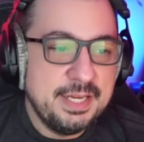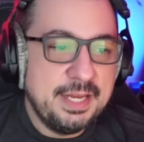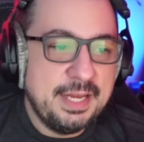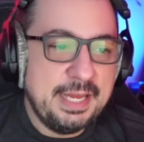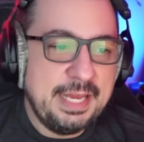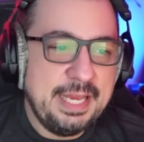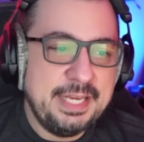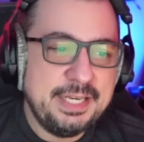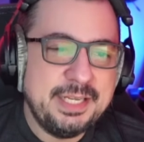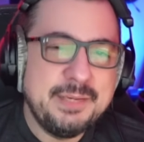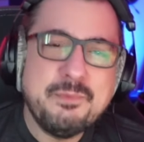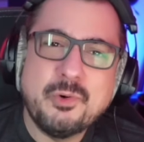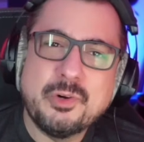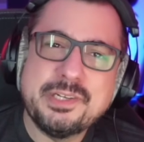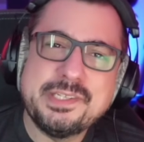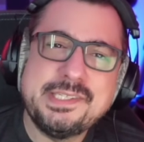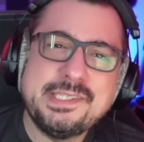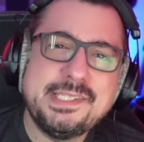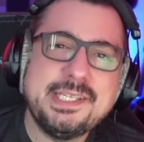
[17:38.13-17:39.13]
and a
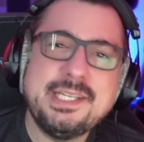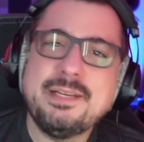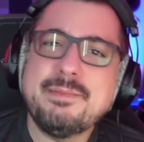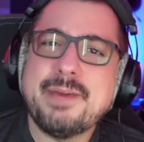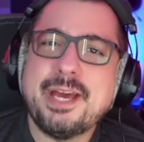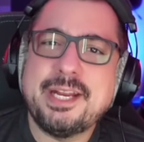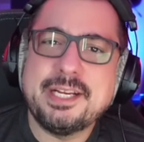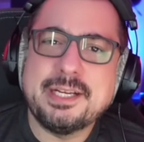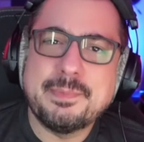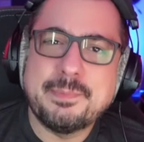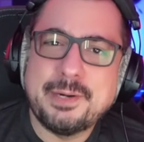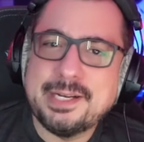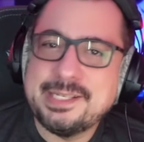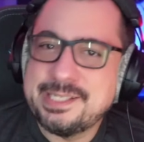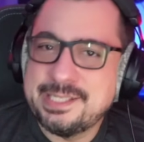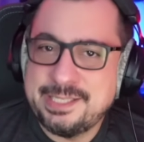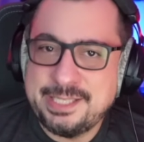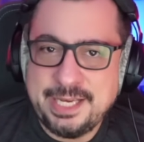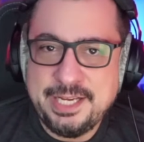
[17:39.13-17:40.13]
more cinematic
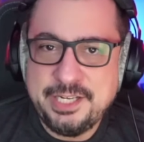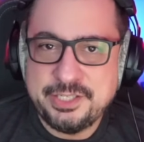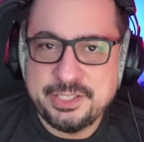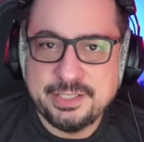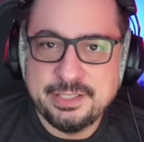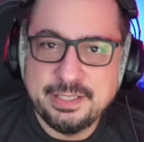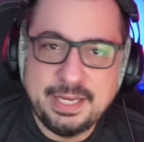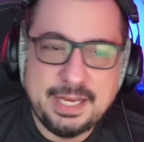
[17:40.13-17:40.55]
presentation.